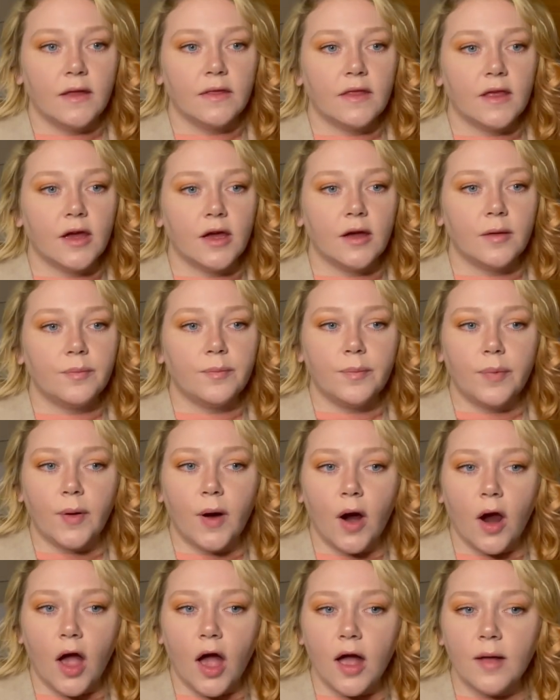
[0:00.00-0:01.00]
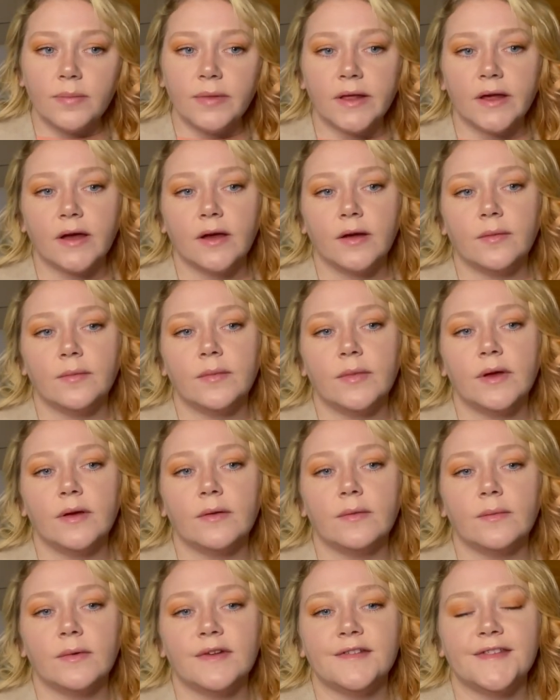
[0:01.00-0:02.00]
The problem
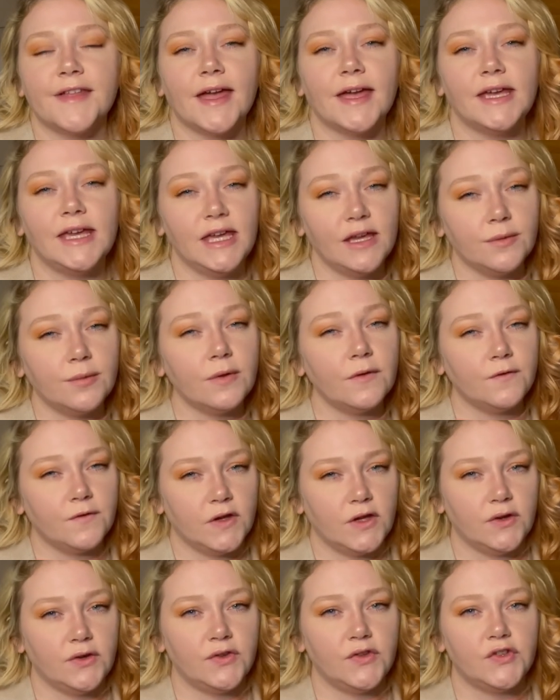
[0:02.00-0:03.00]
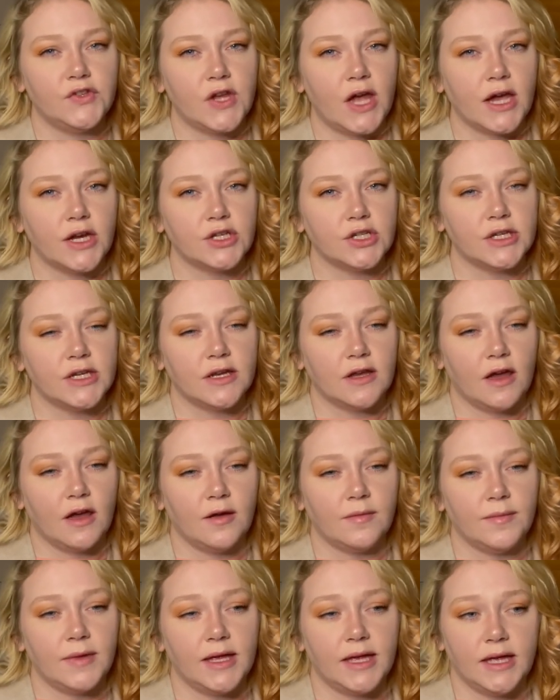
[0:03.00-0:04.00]
was that he refused to actually
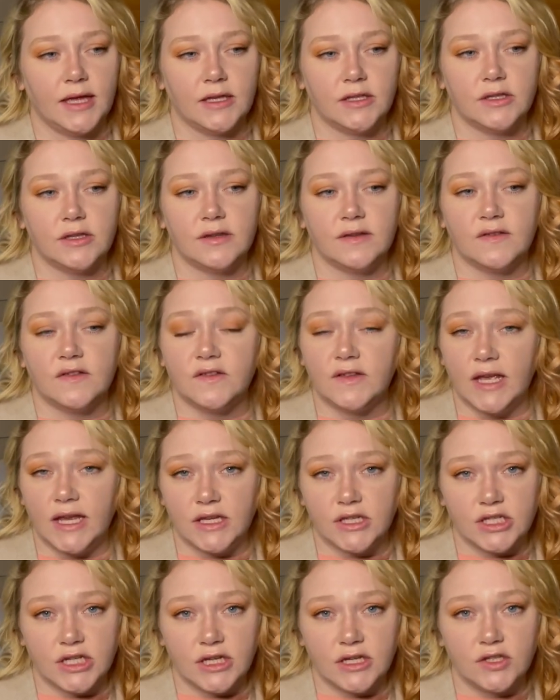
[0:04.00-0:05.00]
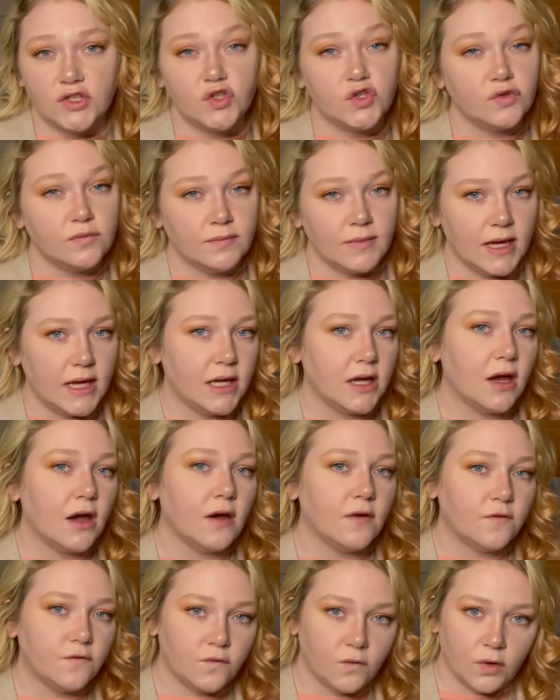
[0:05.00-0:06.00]
come into the station to make
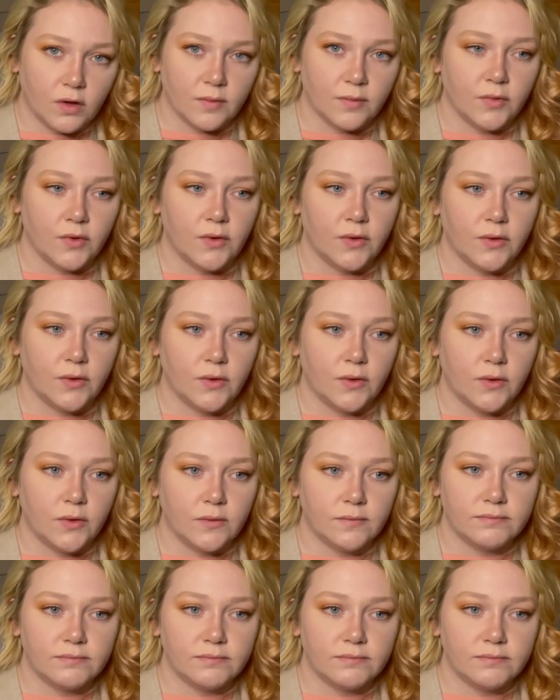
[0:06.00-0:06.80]
a formal